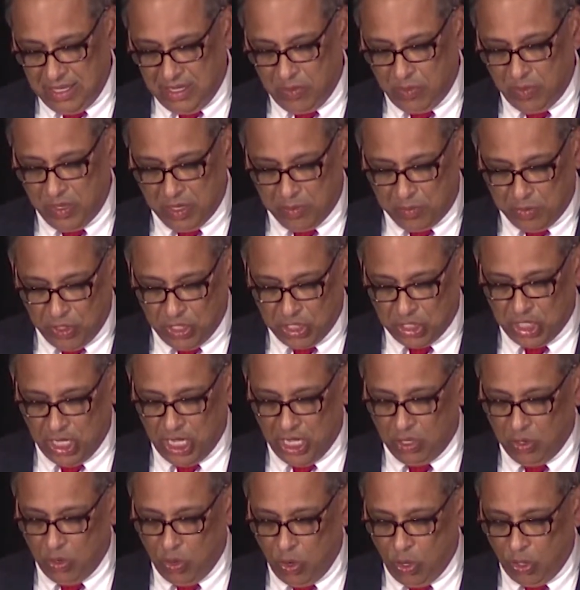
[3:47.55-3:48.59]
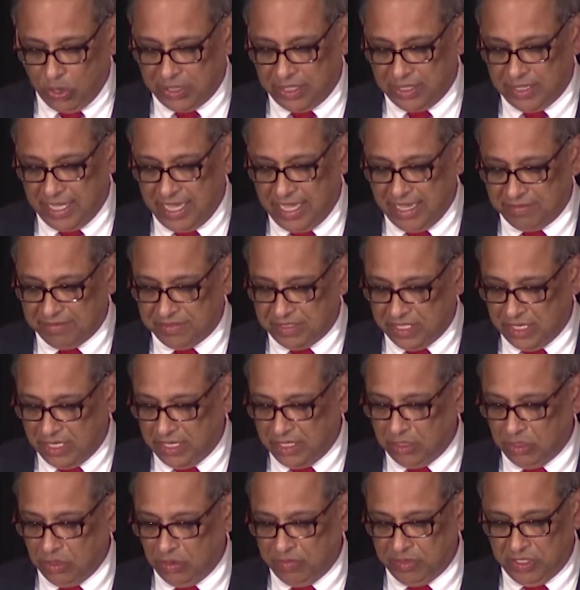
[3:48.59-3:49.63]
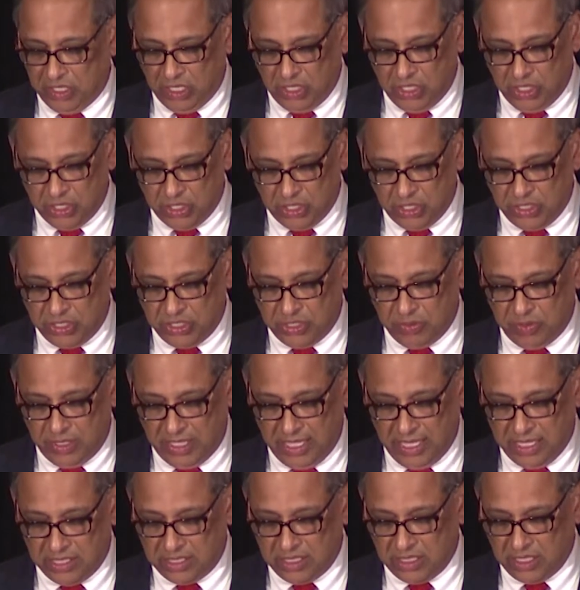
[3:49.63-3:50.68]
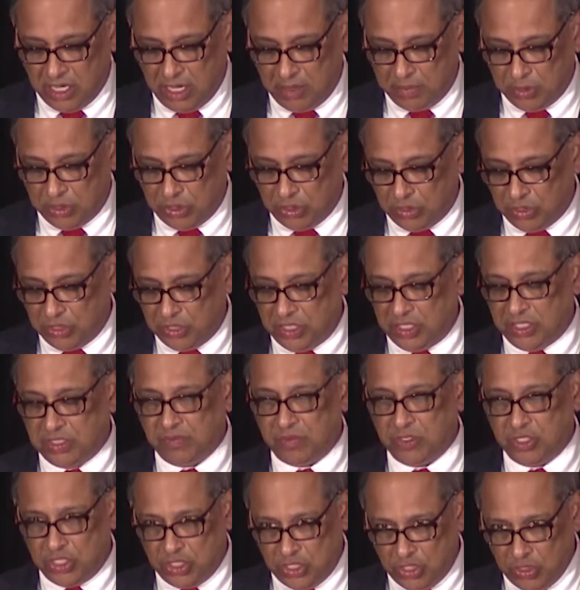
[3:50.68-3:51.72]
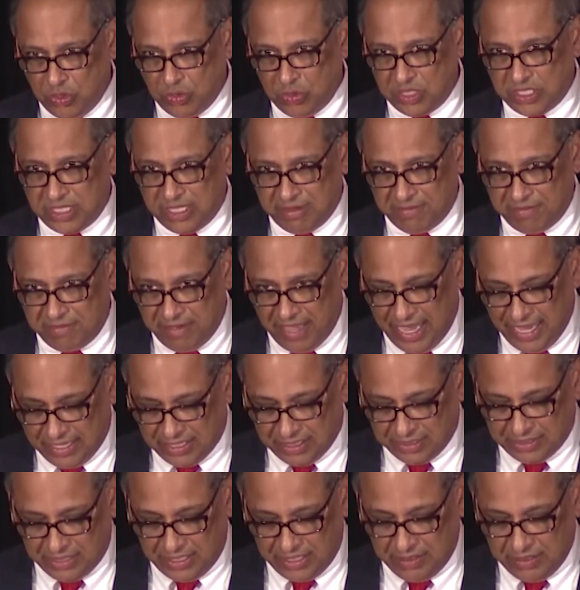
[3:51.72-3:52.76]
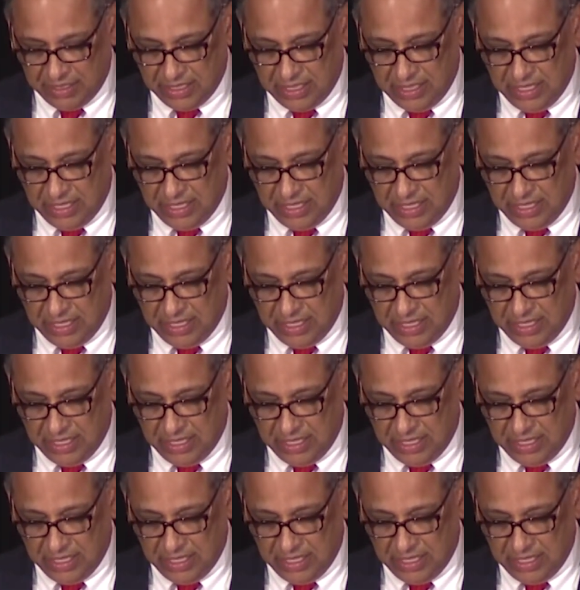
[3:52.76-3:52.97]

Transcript: We appreciate all that they have done over the years to enhance the opportunities for students and faculty,